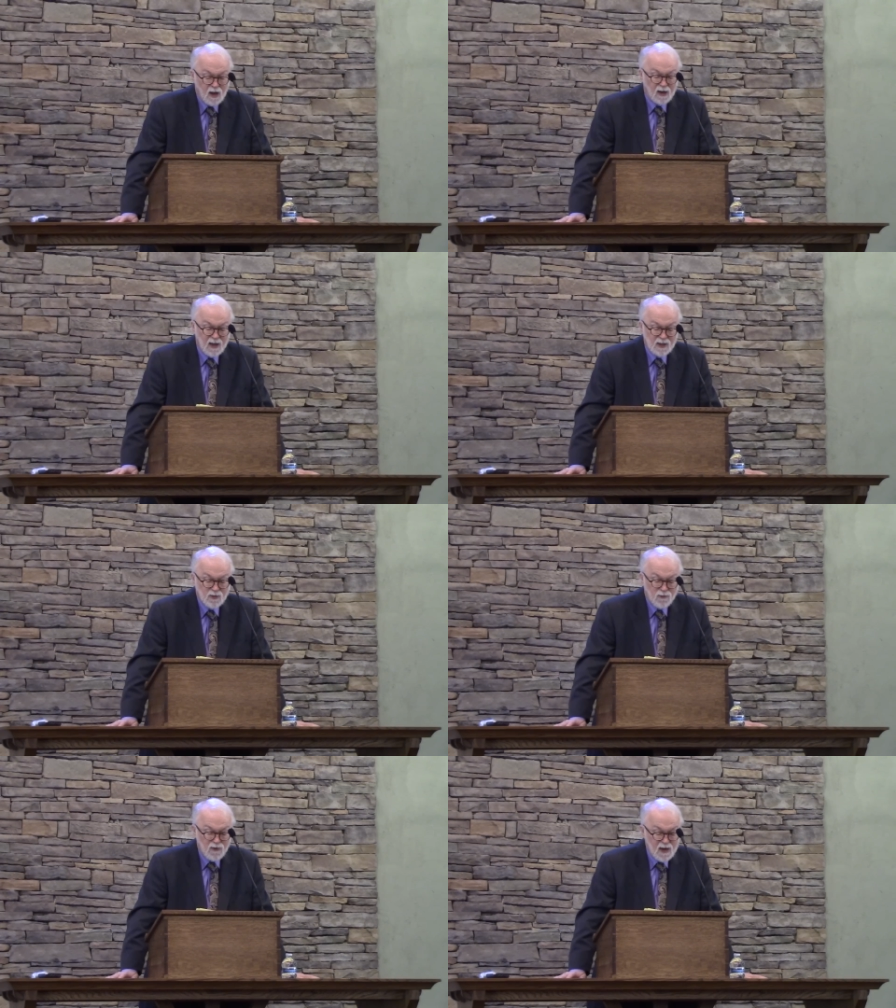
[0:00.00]

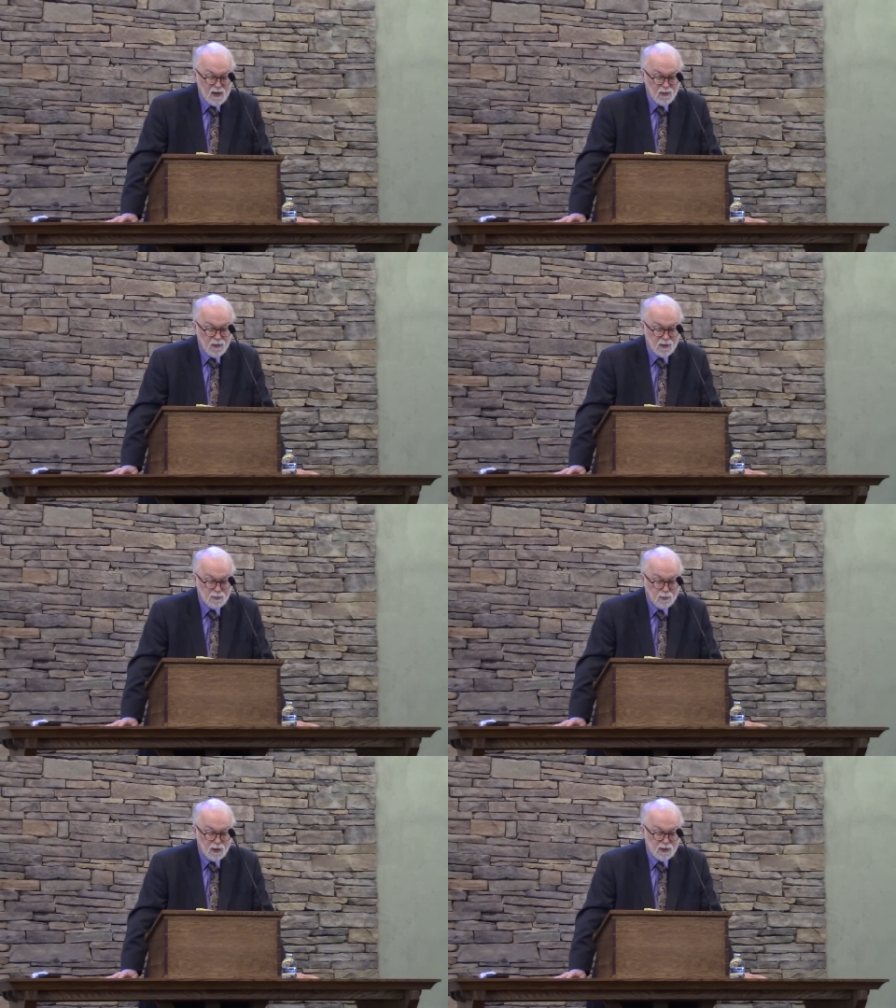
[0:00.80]
unless faith
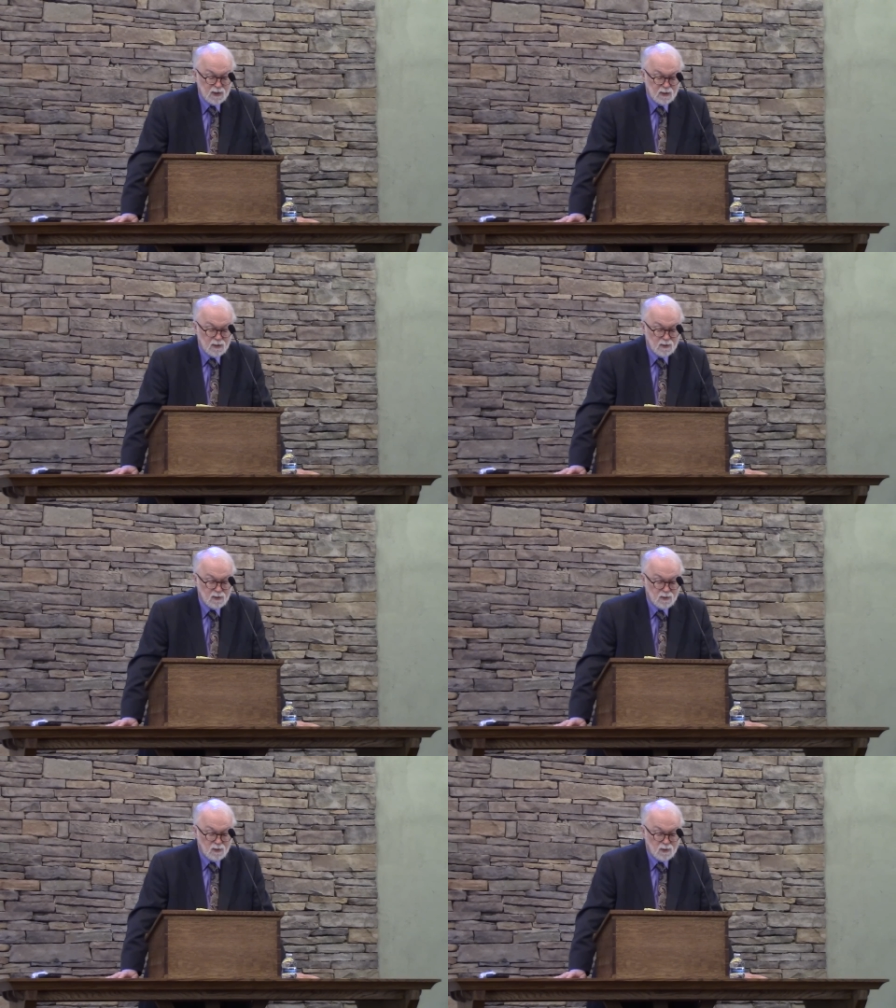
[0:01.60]
is present
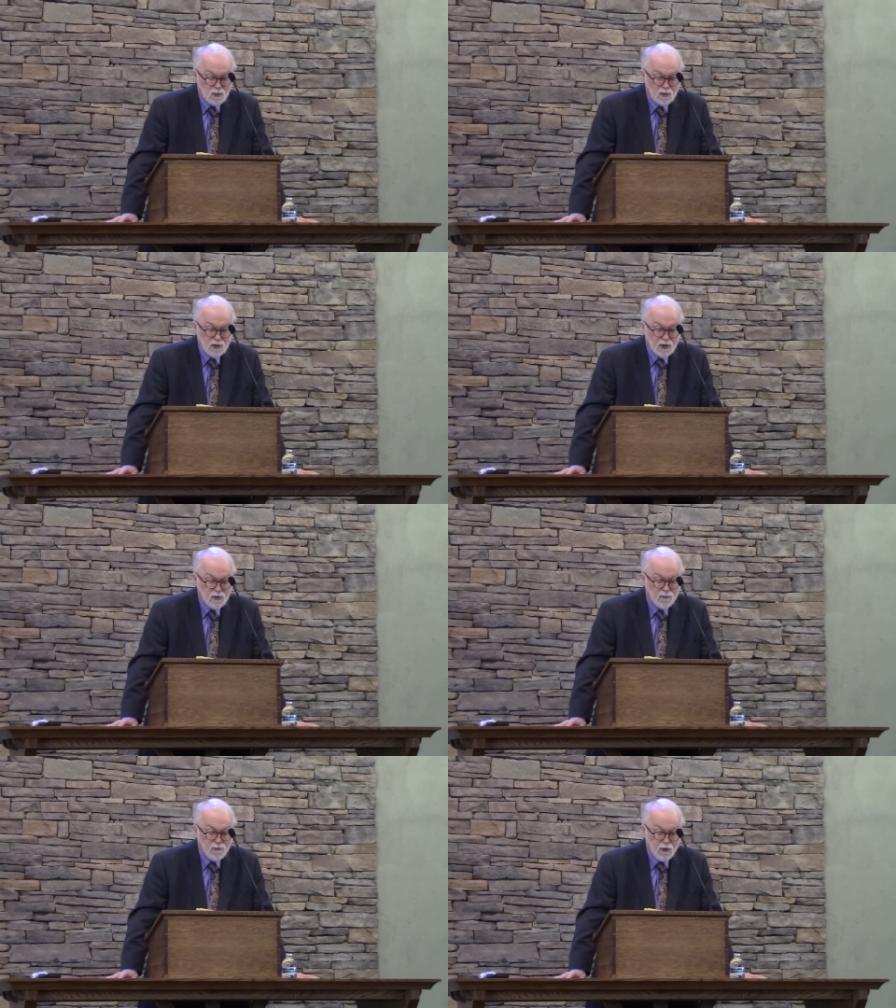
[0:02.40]
or is
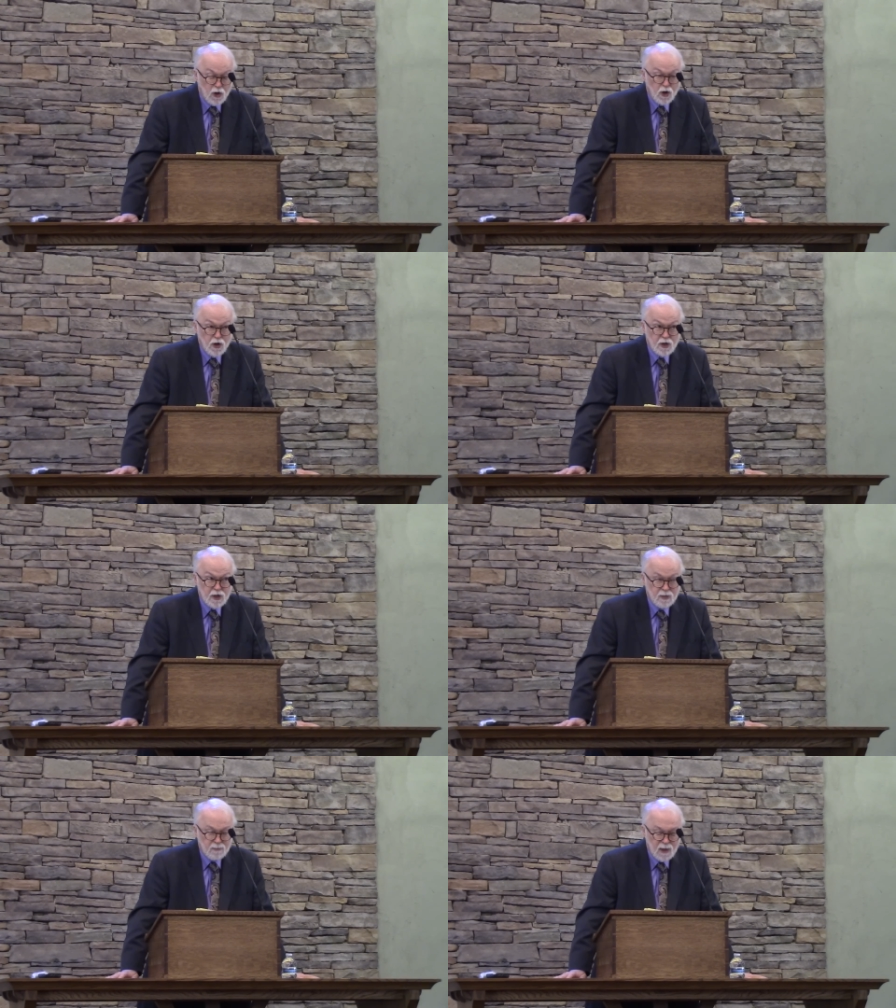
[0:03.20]

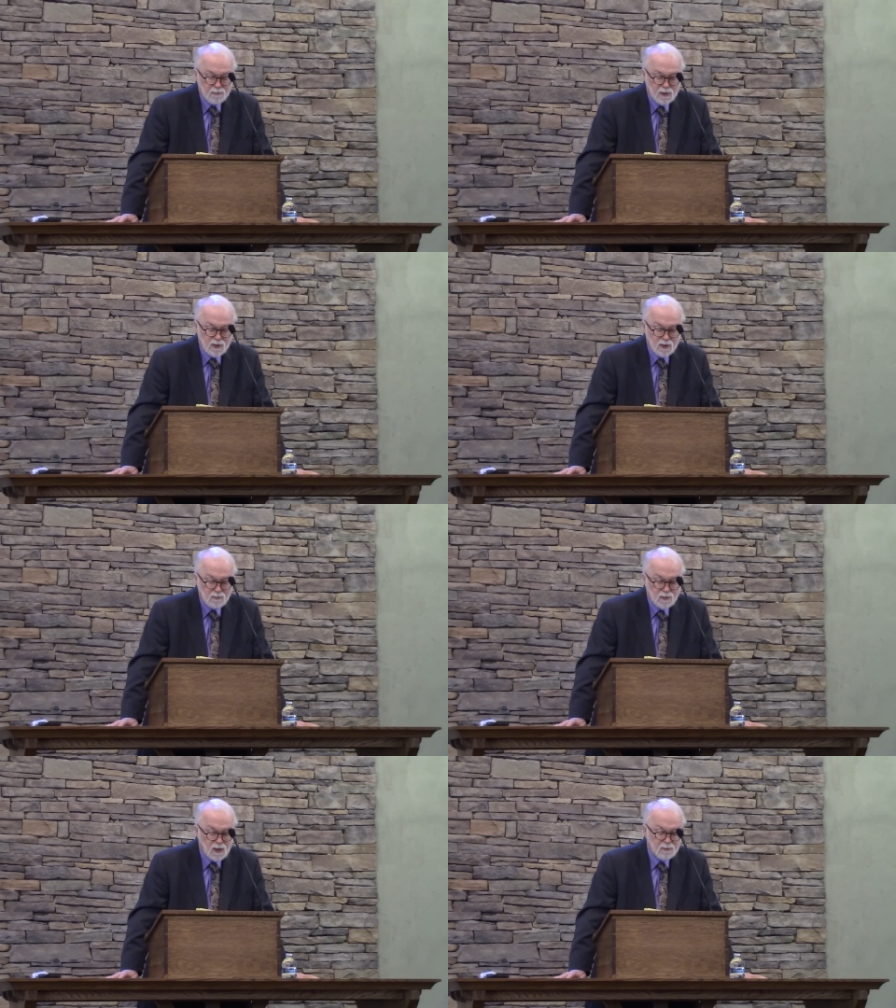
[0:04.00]
conferred in
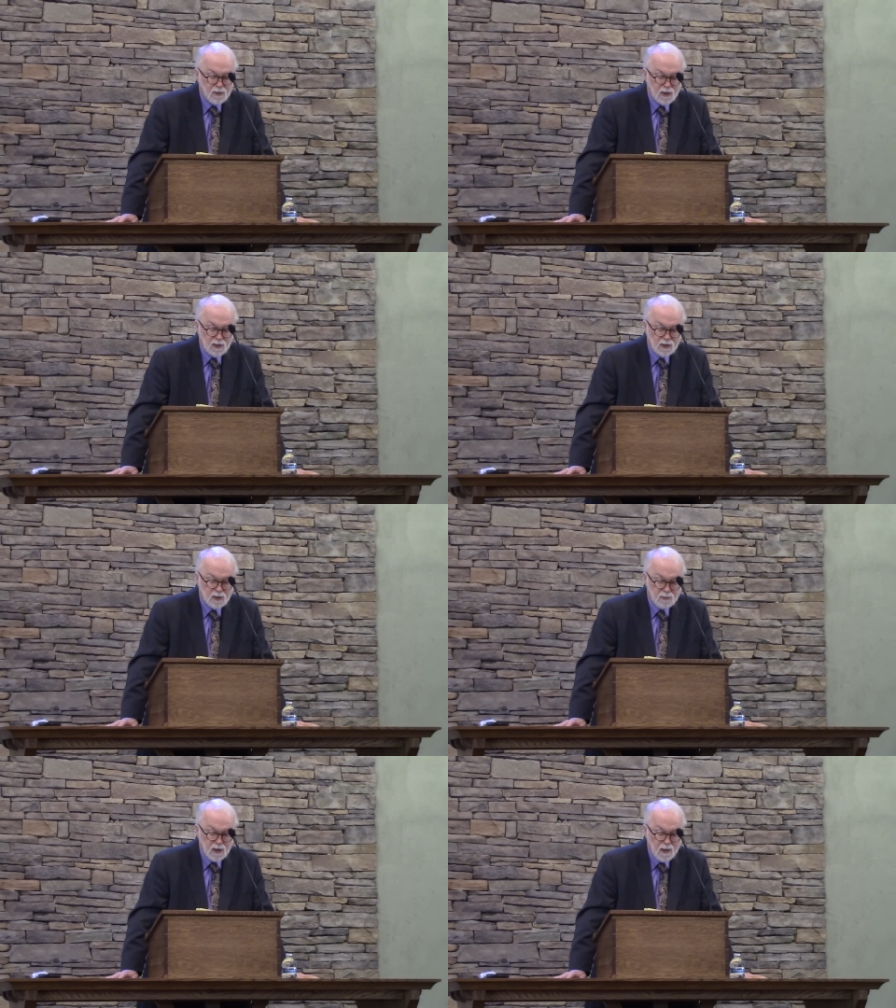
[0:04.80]
baptism, come to that in
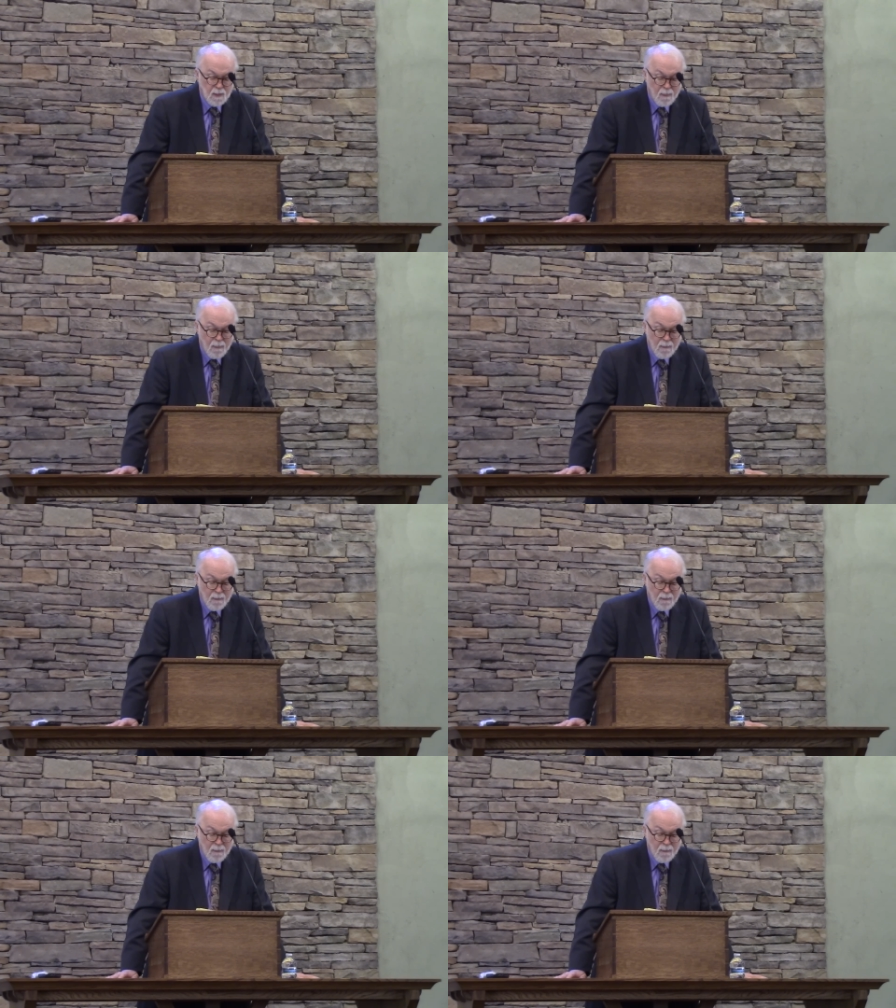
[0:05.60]
just a minute,